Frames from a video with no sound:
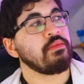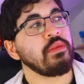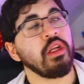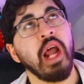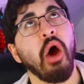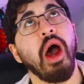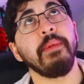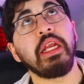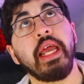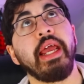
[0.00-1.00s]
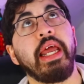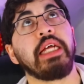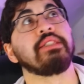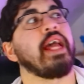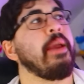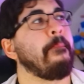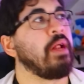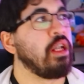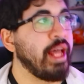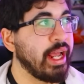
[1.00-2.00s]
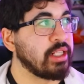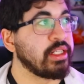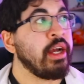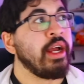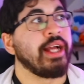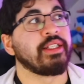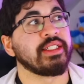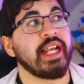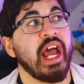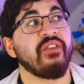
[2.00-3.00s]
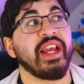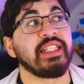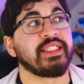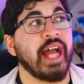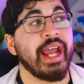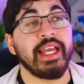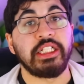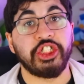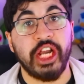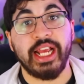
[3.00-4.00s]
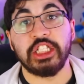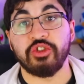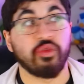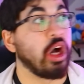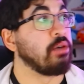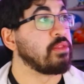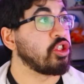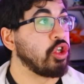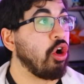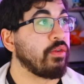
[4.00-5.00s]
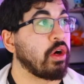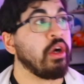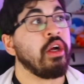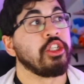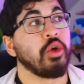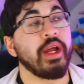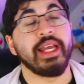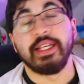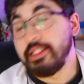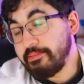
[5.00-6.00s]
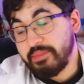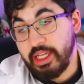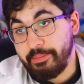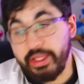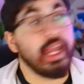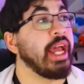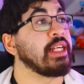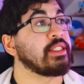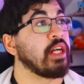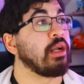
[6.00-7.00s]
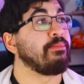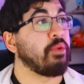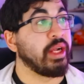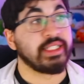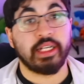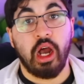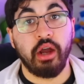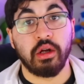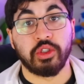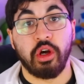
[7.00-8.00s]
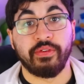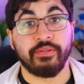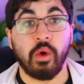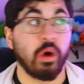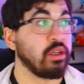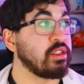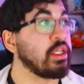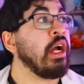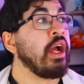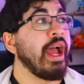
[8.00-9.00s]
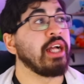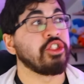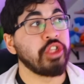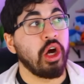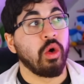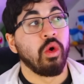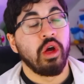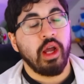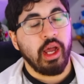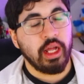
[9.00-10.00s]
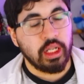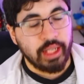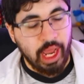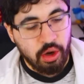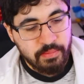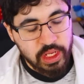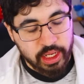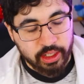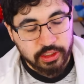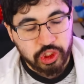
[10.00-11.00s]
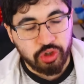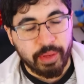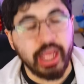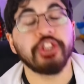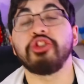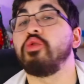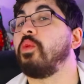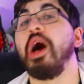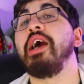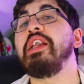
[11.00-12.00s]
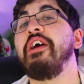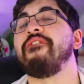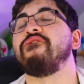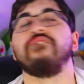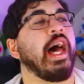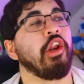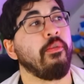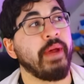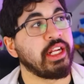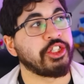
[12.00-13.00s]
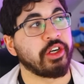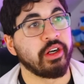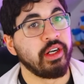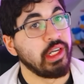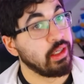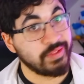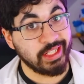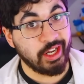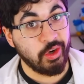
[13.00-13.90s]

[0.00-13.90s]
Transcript: Now, I mean, it is a plant and doesn't have a diet change from Snover, so it is simply a sun-praising autotroph, of course. And so, allow me to paint you one final picture of Sinnoh.